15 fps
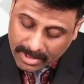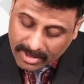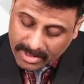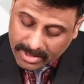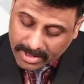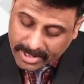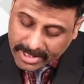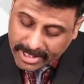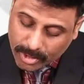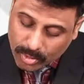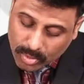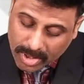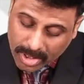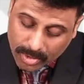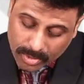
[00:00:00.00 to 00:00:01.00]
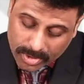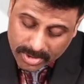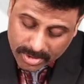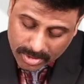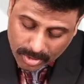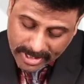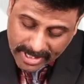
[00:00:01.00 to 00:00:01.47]
32
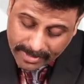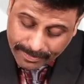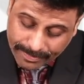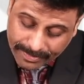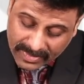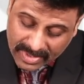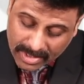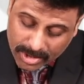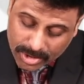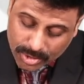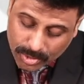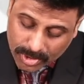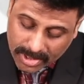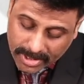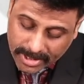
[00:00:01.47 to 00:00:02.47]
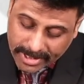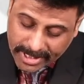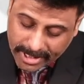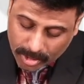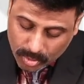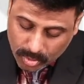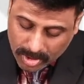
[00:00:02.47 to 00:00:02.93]
crores. Okay, so
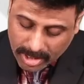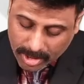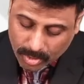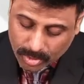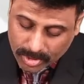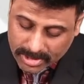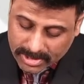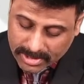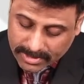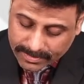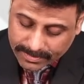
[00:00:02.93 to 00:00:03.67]
32 crores,